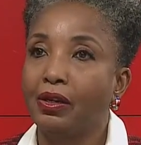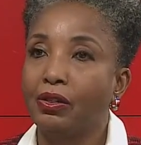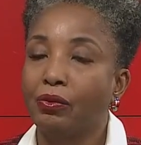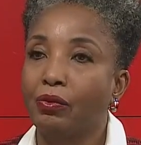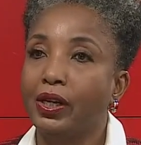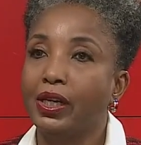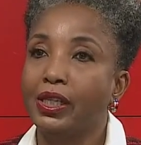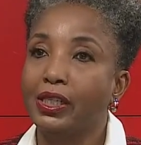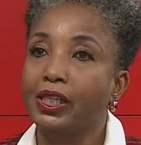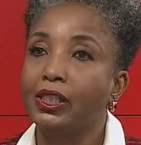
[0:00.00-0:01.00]
to really
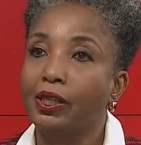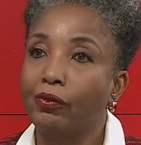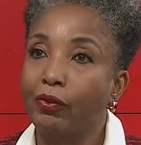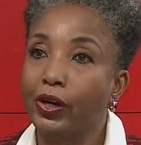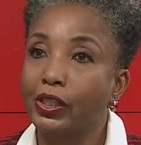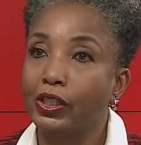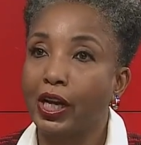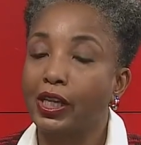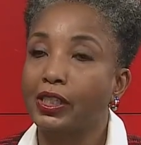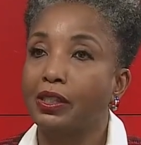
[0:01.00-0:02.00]

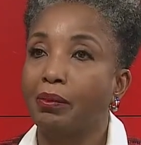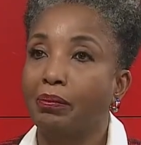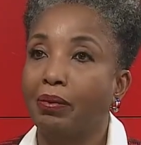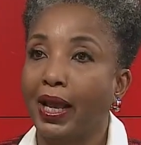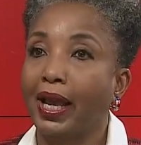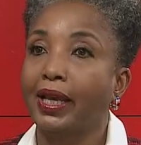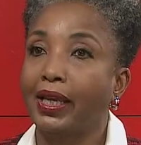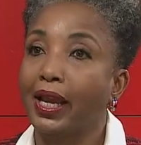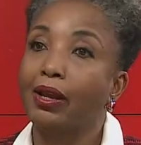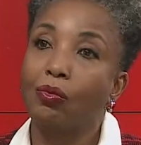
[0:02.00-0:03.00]
disenfranchise the
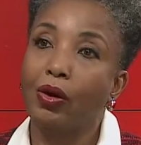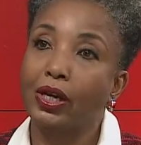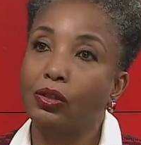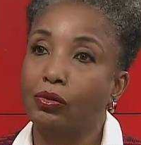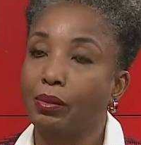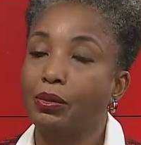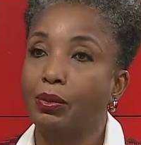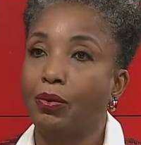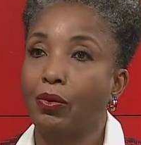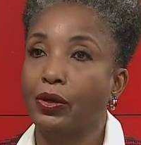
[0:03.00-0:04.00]
Black and white Trump
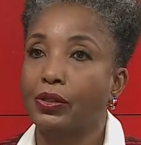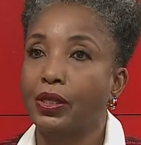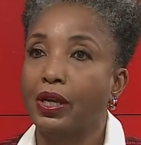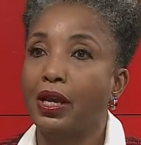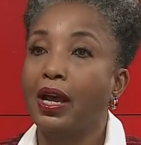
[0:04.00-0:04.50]
supporters.